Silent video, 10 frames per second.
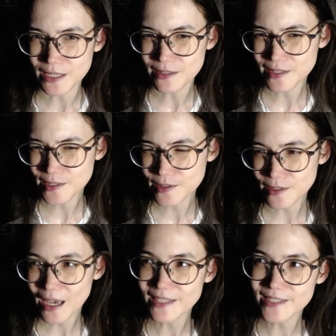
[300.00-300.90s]
I
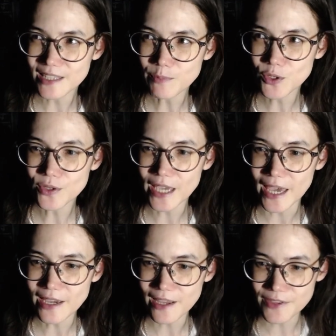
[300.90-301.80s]
slept
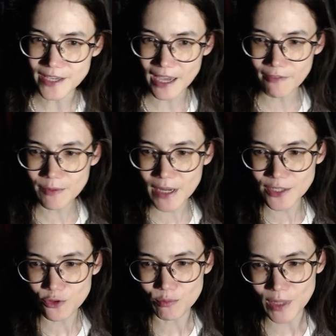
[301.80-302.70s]
okay. I think having my
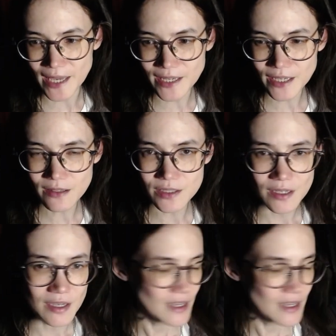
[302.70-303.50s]
new blanket